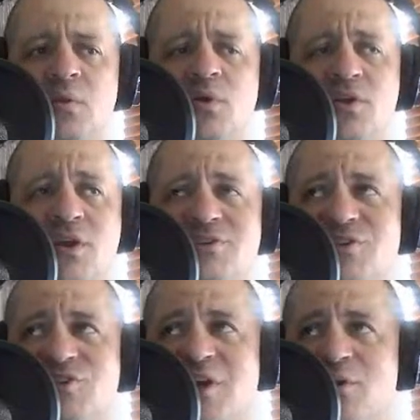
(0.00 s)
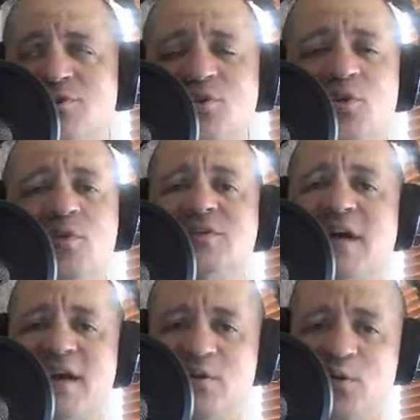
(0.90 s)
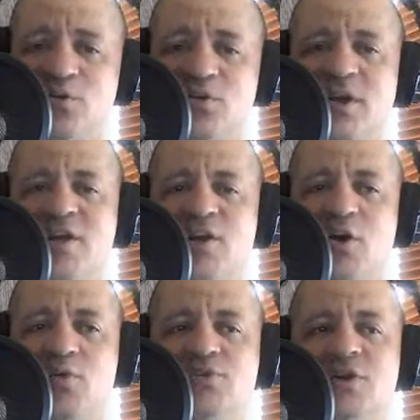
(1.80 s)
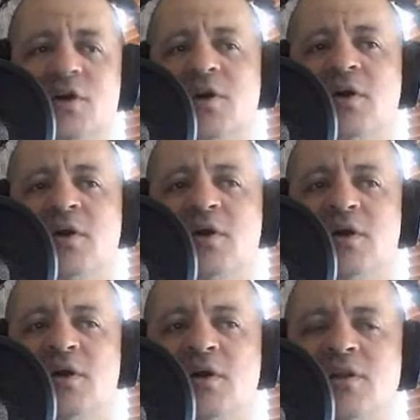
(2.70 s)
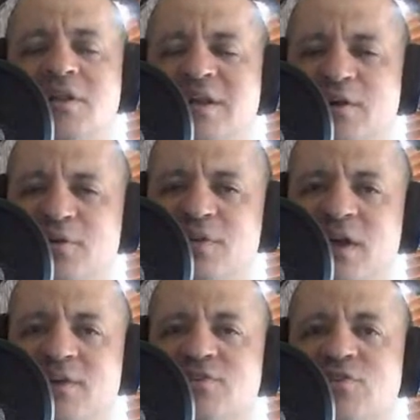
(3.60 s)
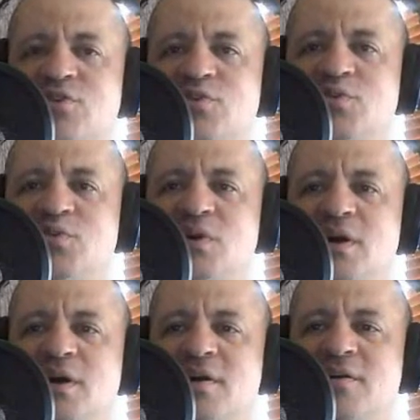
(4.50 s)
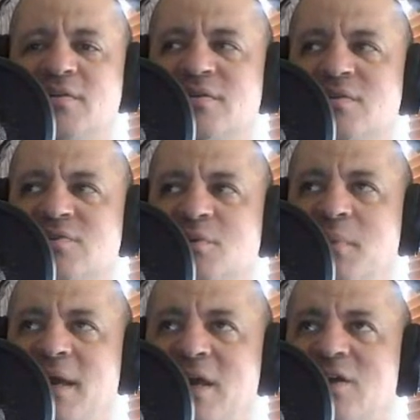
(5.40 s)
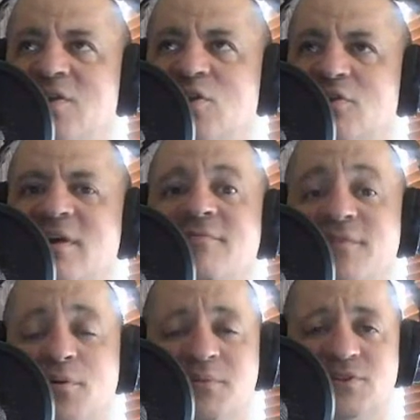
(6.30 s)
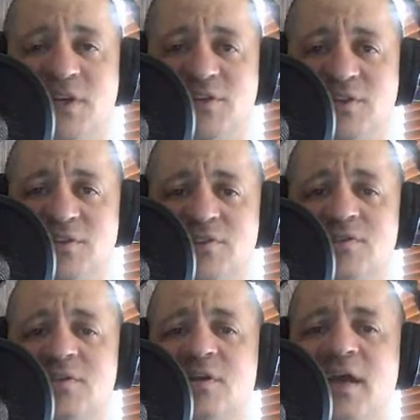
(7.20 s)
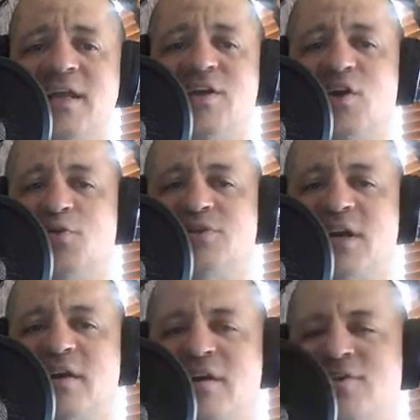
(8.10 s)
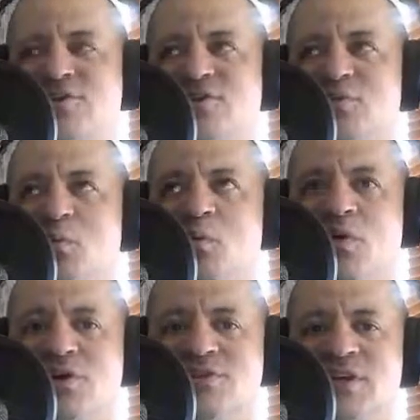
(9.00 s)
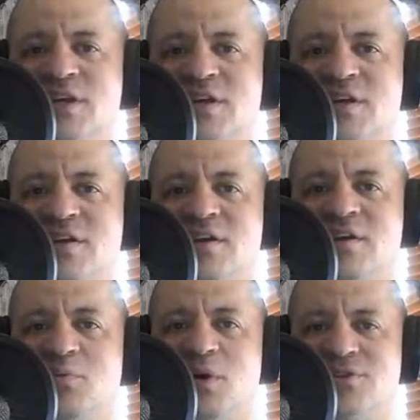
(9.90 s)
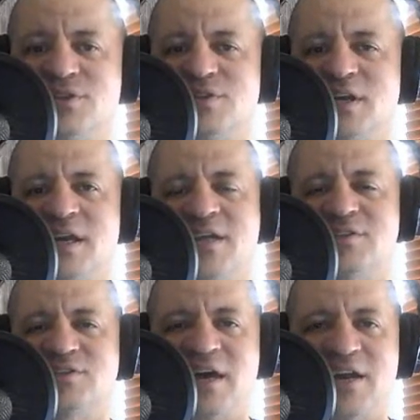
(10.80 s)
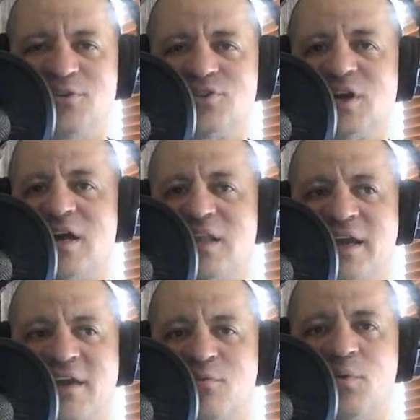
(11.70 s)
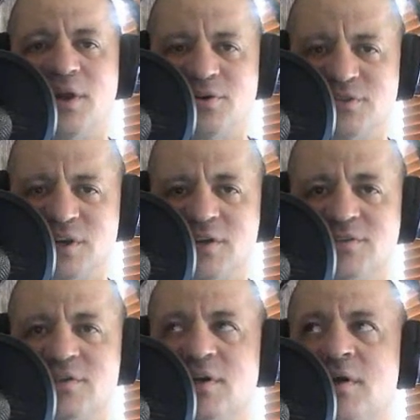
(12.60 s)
Whether he's the challenger or the title holder, he knows the little things to make it look and feel prestigious. And he knows that he just waltzes in and gets a title shot like everyone else does,